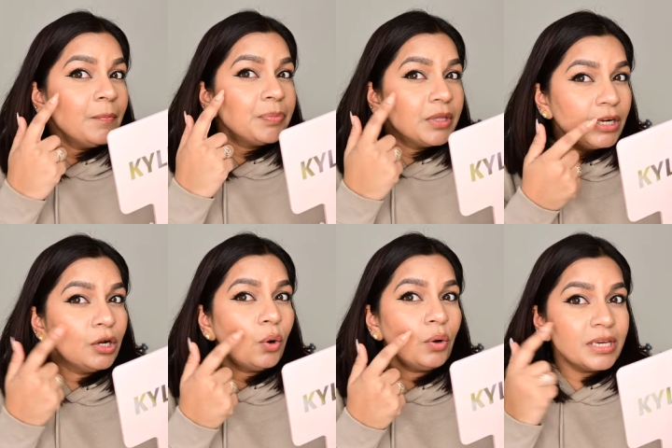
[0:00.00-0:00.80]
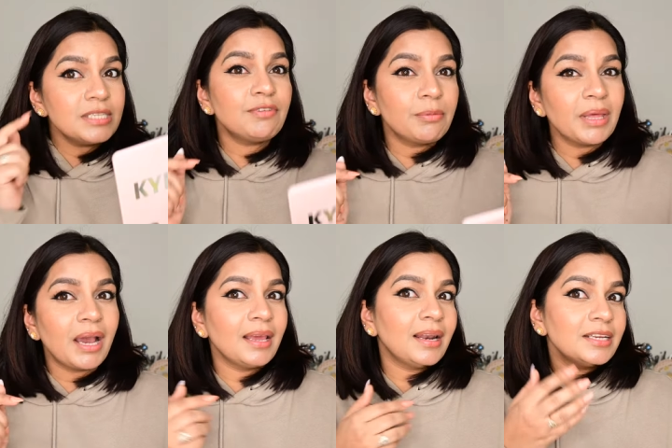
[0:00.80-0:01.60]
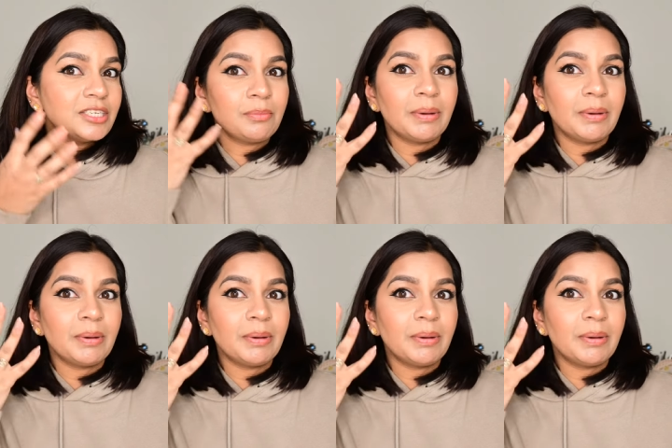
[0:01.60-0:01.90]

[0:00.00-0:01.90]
The glow is from the highlighter,